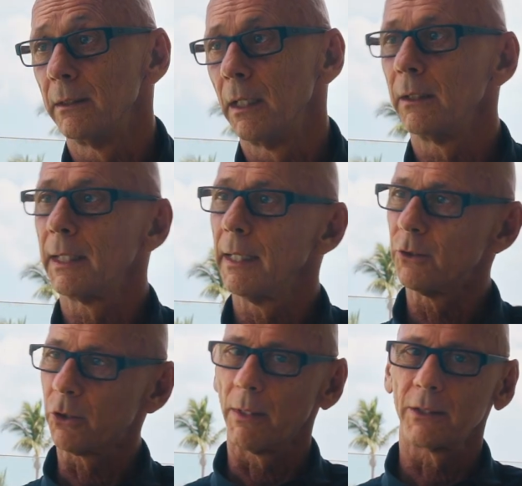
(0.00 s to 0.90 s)
And again,
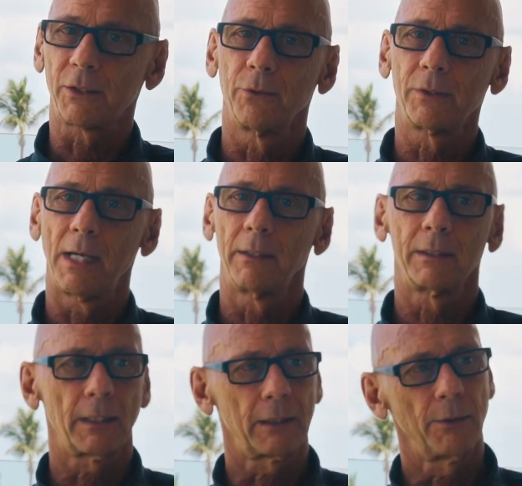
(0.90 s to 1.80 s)
stress goes down.
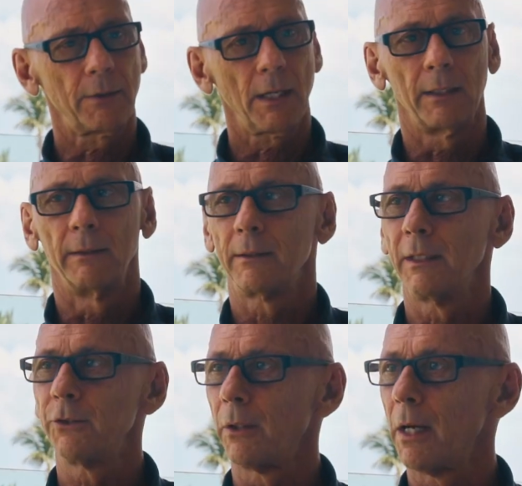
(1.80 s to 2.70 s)
It's like, okay,
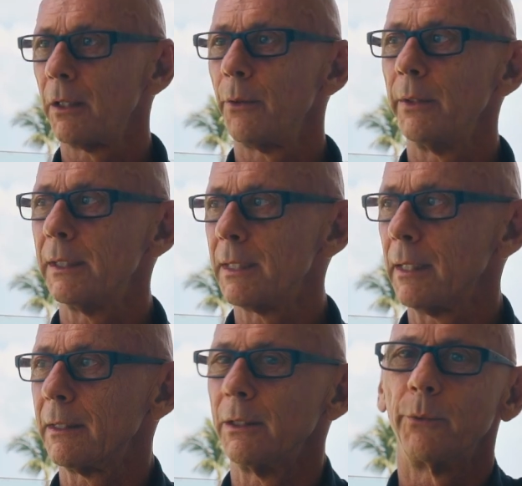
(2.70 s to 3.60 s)
things are not going
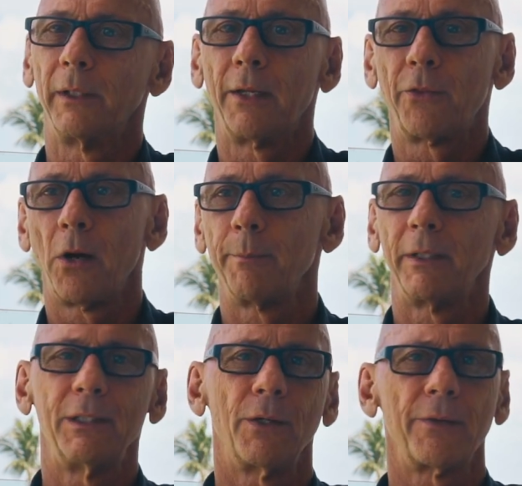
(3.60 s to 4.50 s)
exactly the way I thought, but
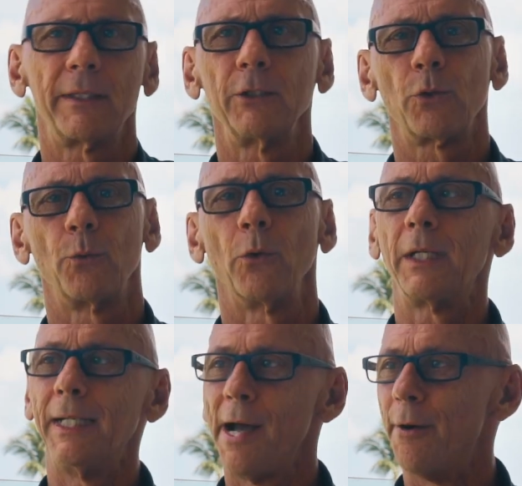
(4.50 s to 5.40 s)
things are
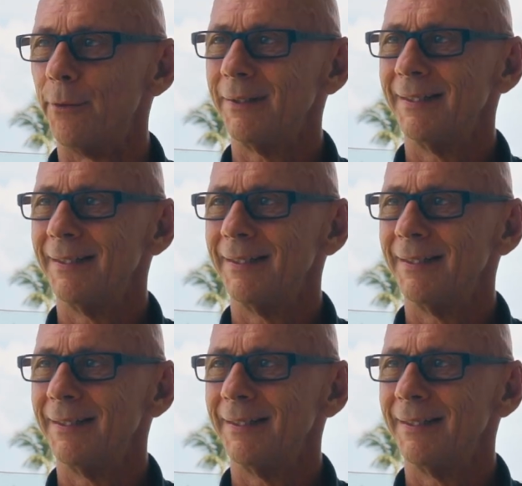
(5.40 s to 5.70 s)
working out.